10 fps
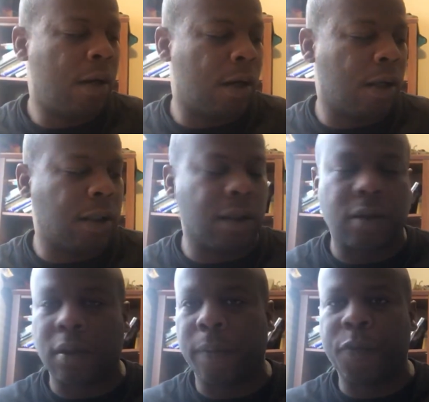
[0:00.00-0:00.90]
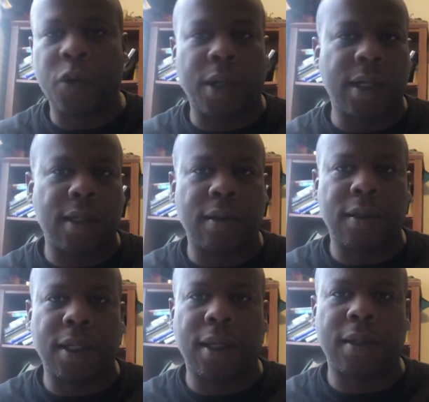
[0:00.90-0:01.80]
Uh, took the
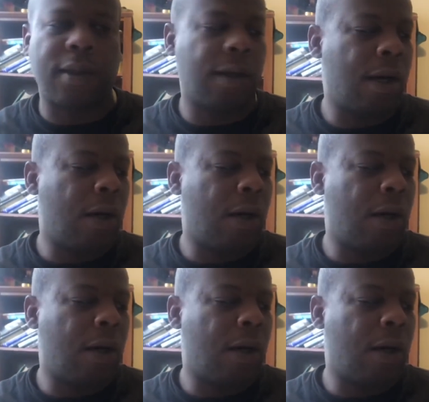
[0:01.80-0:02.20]
transcender test,